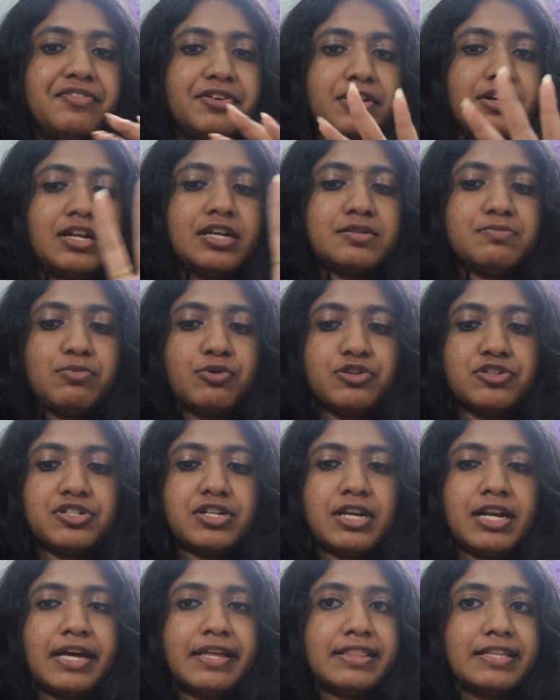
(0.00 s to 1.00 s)
weird ass
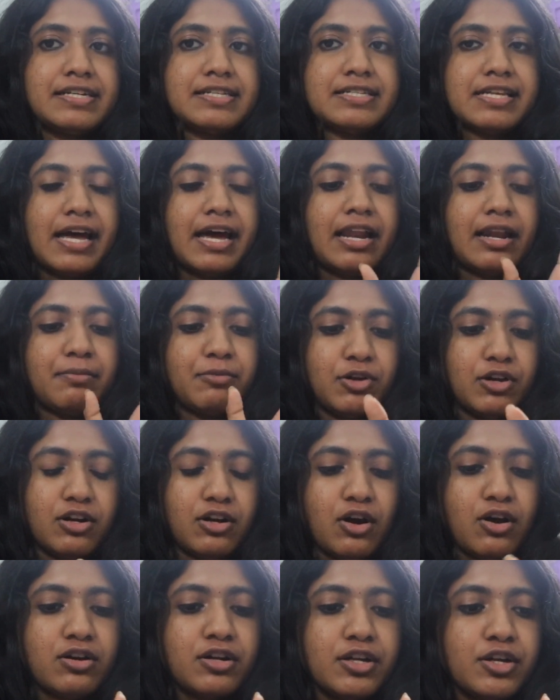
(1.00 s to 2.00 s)
position like this and I'm gonna
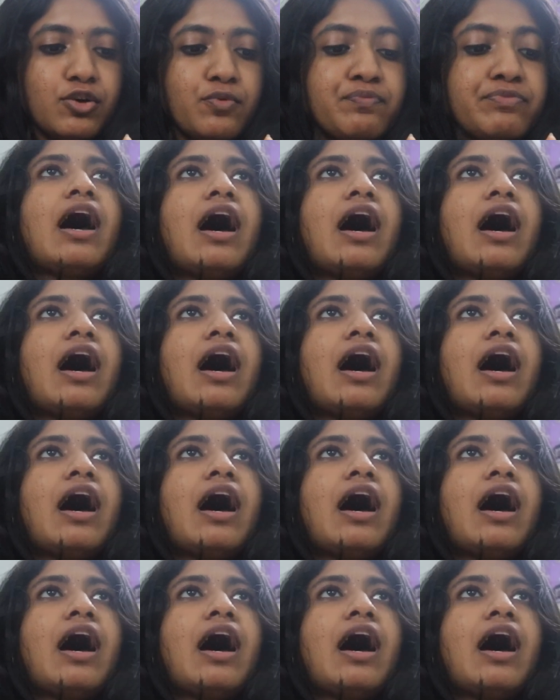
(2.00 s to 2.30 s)
talk to you.